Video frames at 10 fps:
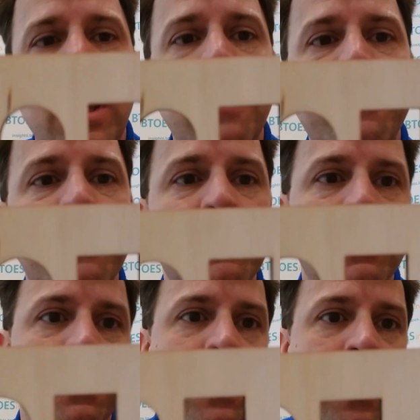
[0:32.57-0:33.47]
if
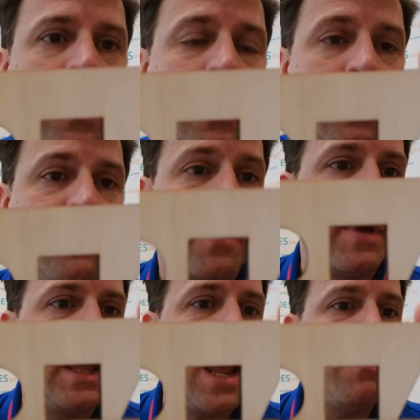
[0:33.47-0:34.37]

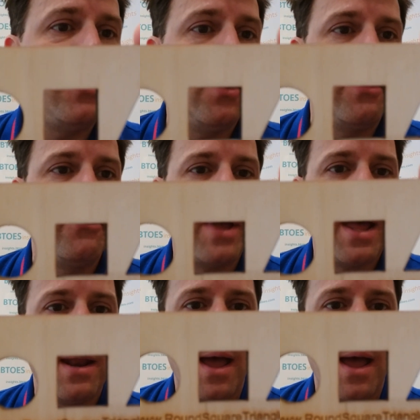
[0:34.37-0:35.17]
somebody came to you and said,